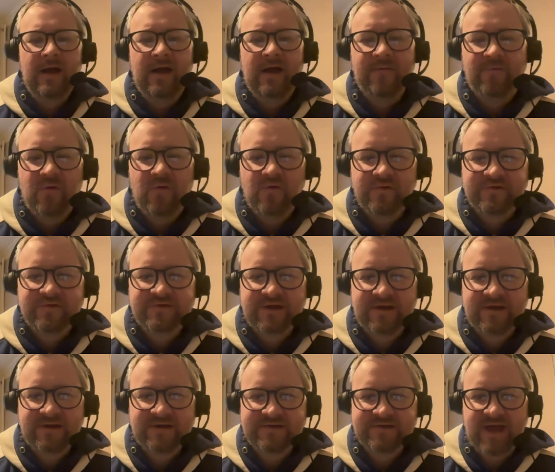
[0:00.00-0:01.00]
Hi, folks.
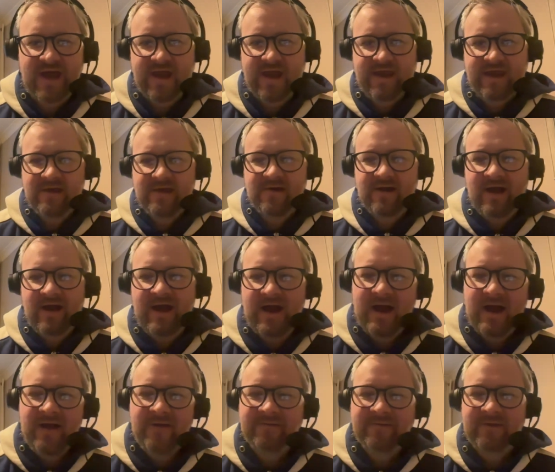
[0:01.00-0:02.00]
It's Gary here,
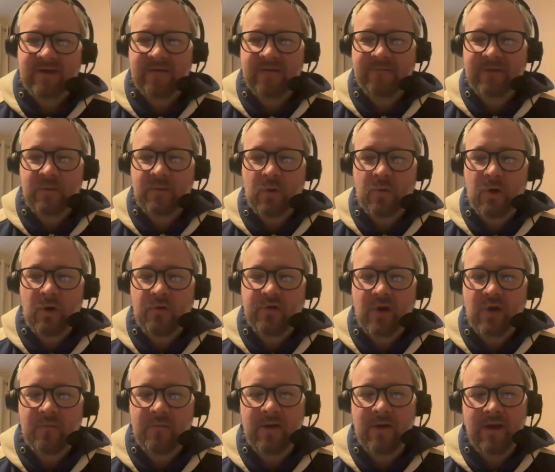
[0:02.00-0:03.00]
and a very warm
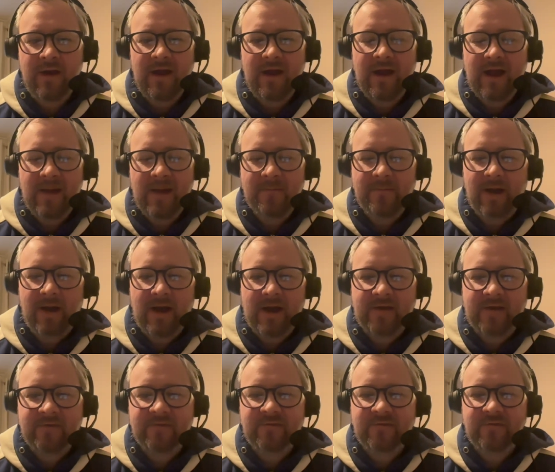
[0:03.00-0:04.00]
welcome
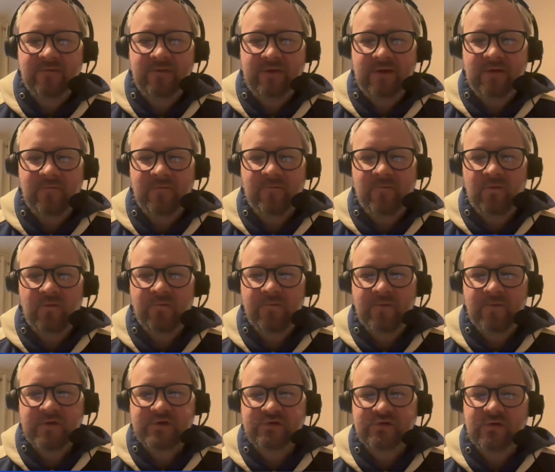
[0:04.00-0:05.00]
back to the fourth
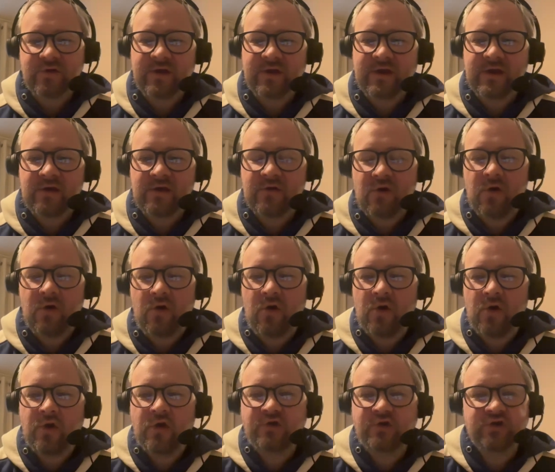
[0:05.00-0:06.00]
official here
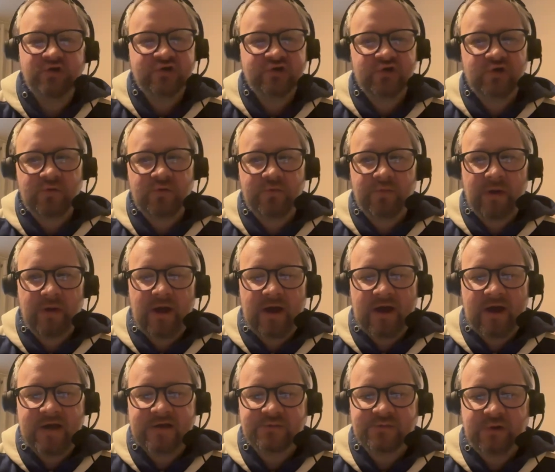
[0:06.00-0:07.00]
on YouTube
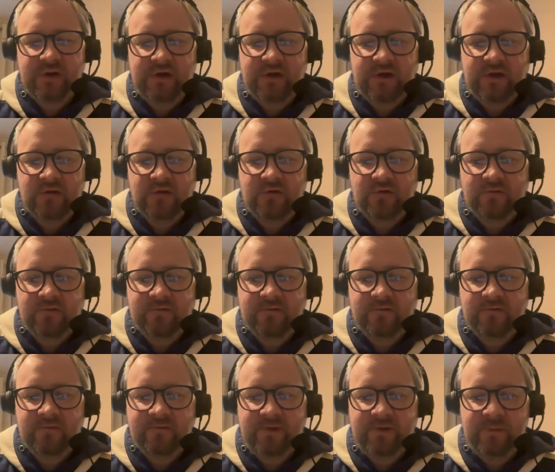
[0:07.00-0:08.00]
as we look
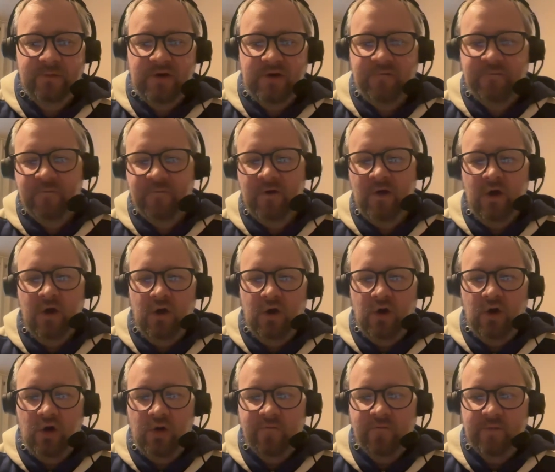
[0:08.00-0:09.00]
to debrief
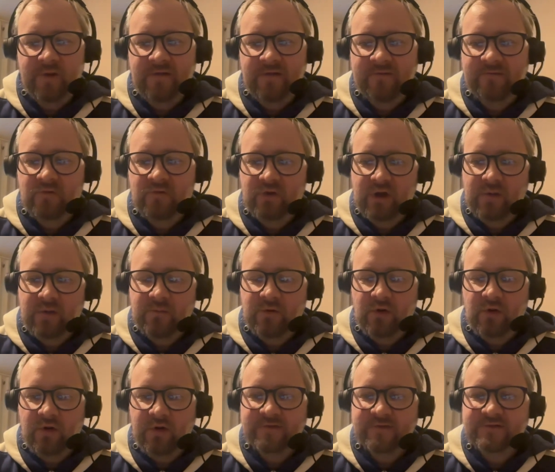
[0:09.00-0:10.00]
all the main talking
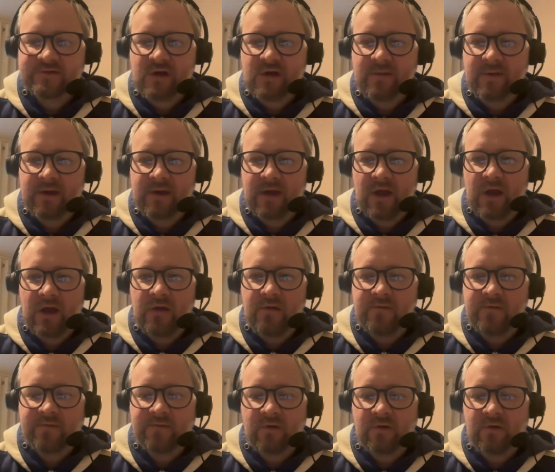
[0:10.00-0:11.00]
points coming
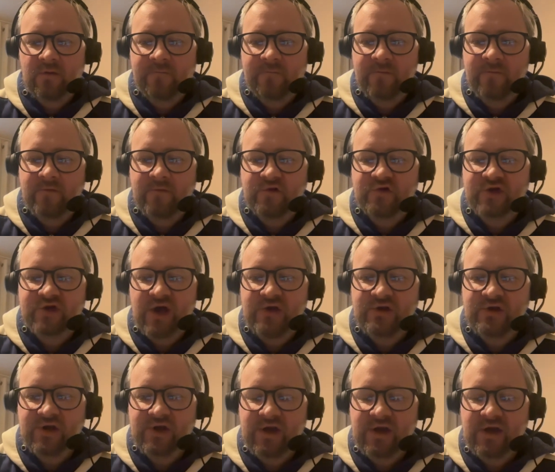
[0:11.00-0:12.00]
out of the
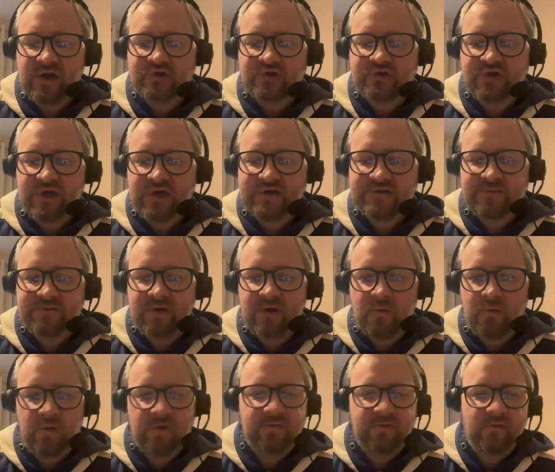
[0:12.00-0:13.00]
January
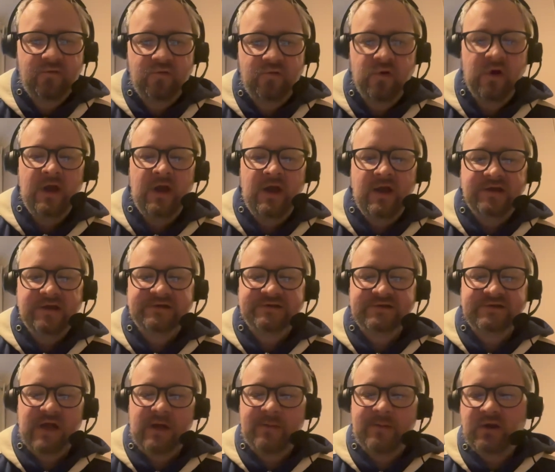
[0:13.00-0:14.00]
transfer window,
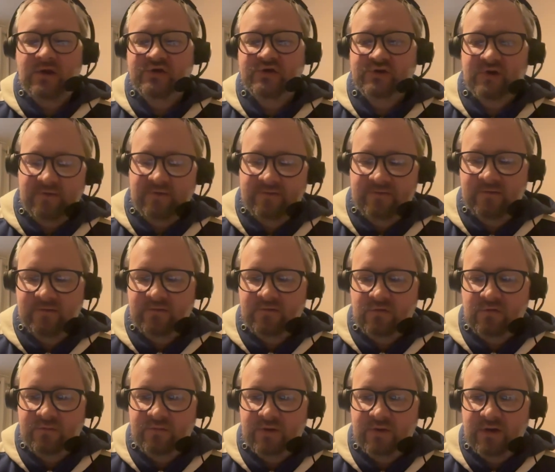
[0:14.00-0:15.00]
slamming shut.
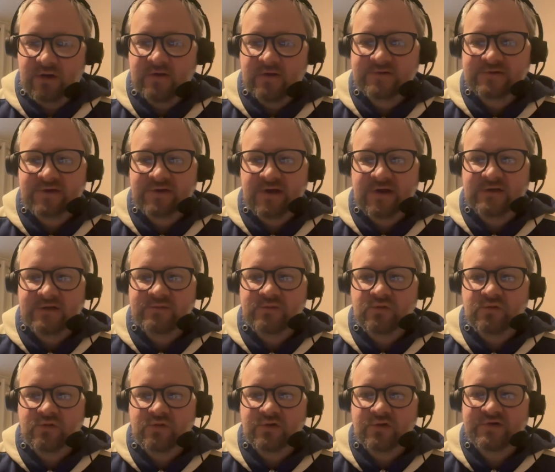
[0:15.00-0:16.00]
Copyright Sky
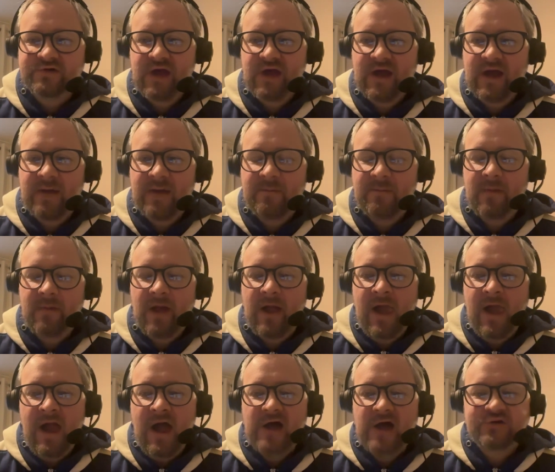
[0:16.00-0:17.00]
Sports.
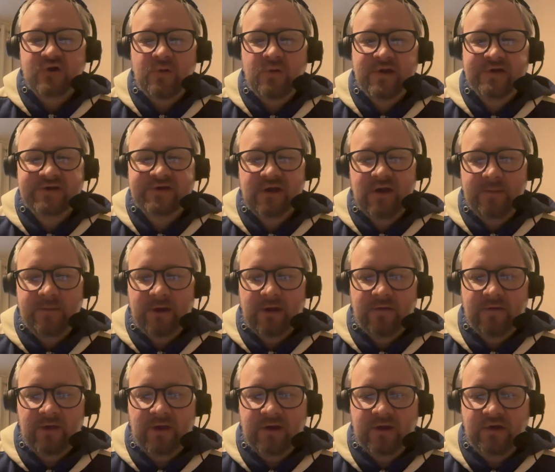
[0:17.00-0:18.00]
As always, a
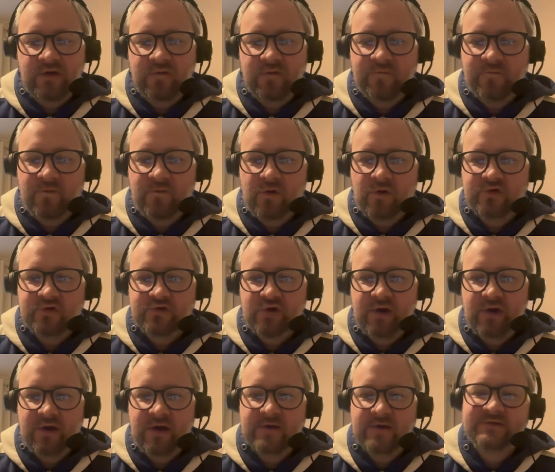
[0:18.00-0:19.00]
big thank you for
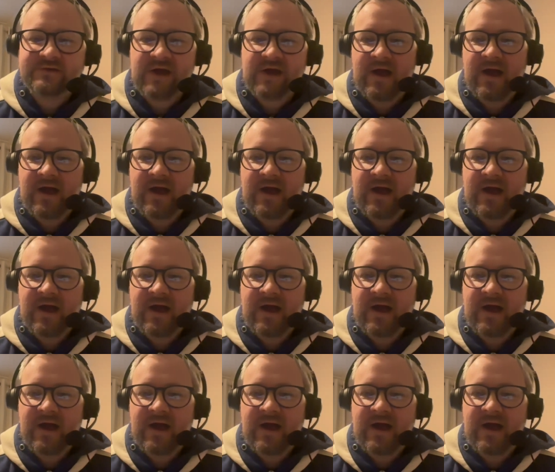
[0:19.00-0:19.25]
joining us.